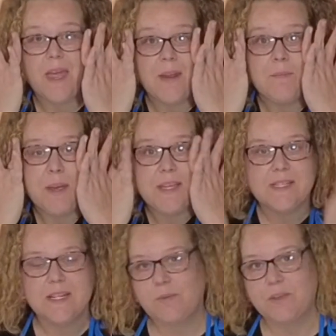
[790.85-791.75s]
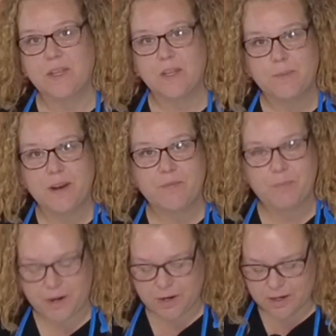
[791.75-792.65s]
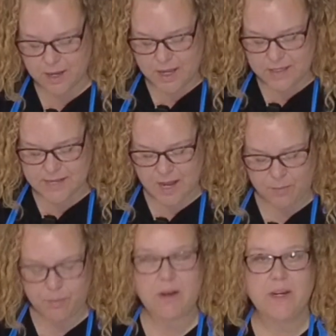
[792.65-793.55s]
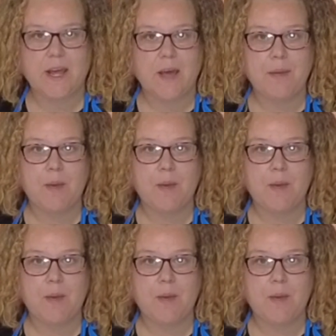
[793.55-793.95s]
and baste it with a little bit of butter to help brown it up.